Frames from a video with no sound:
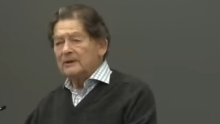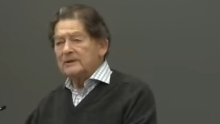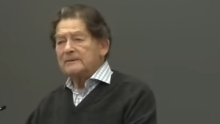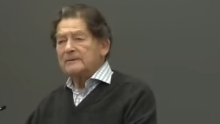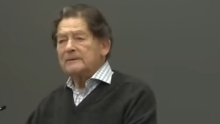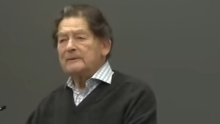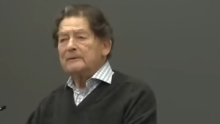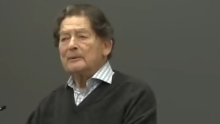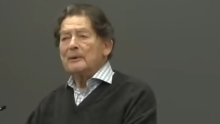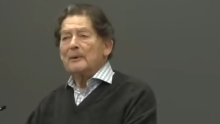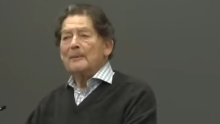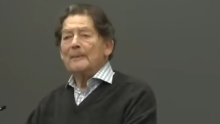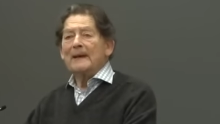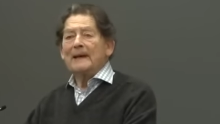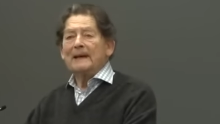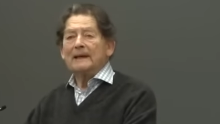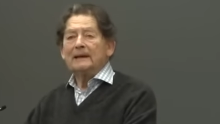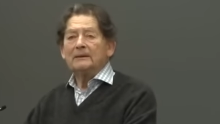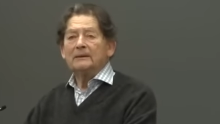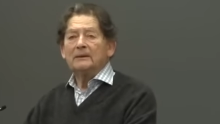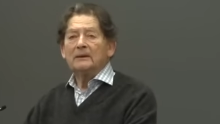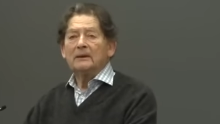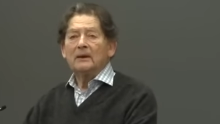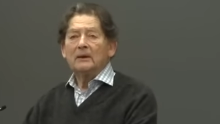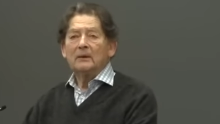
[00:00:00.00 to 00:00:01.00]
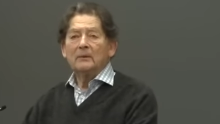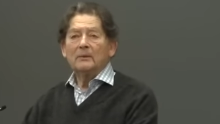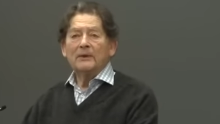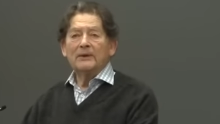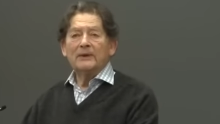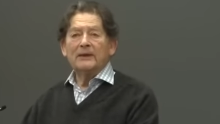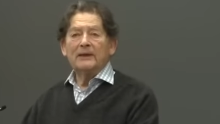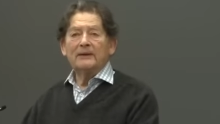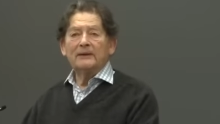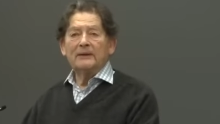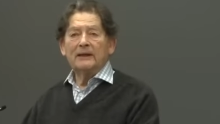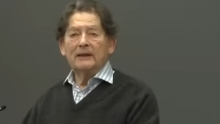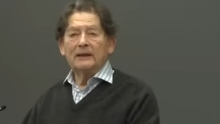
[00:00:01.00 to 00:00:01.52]
as we remain
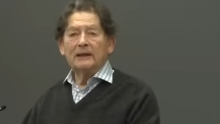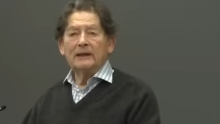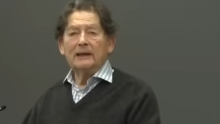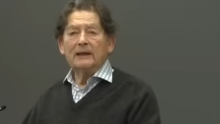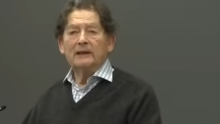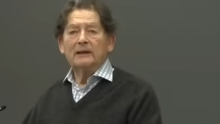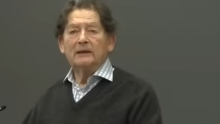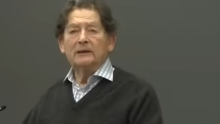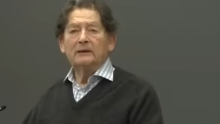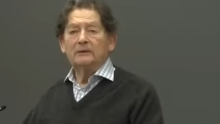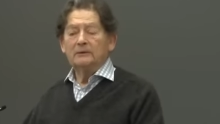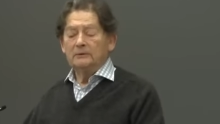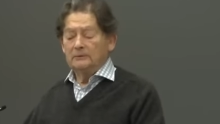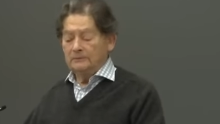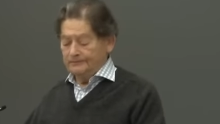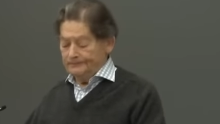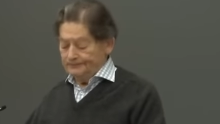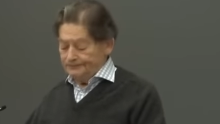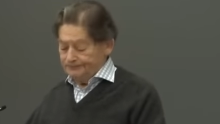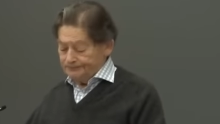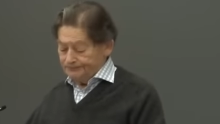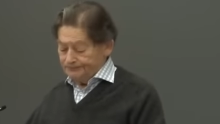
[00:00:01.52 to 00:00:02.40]
within the EU.